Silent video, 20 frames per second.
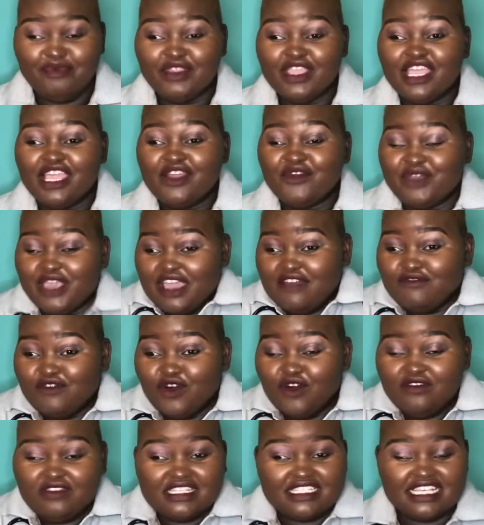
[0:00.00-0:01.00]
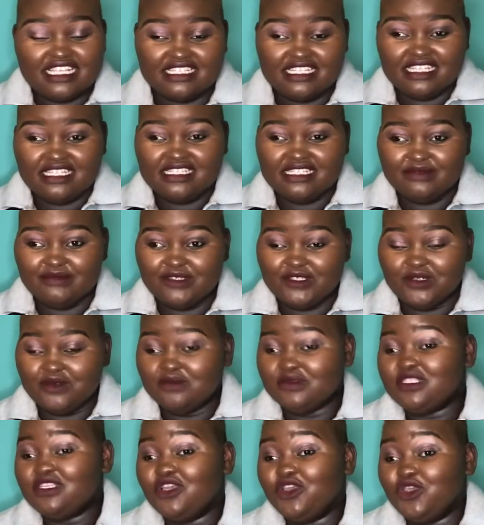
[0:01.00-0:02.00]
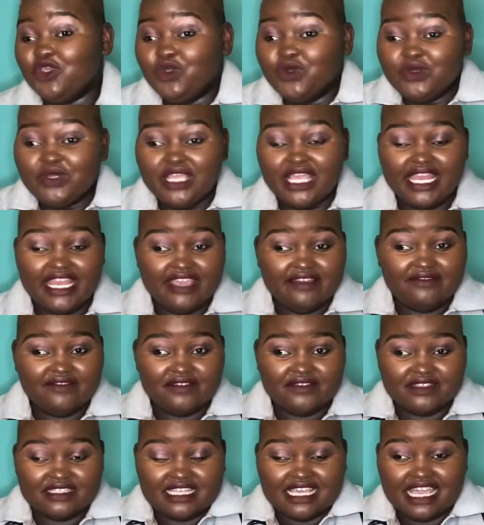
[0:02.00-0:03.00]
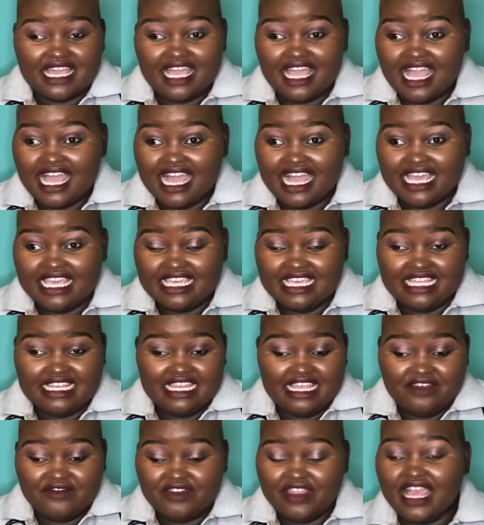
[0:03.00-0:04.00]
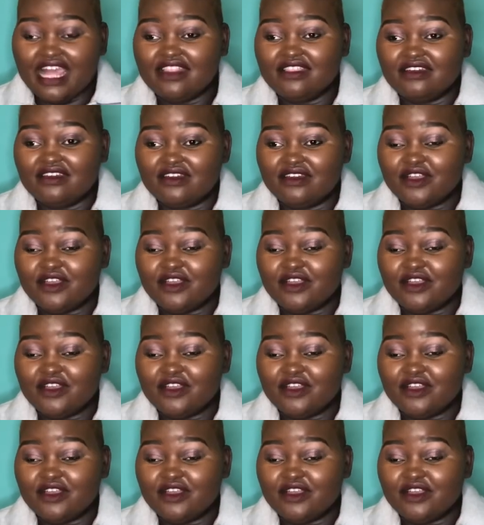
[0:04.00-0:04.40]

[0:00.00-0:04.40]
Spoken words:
We have all the signs and symptoms. Your urea levels are high and every other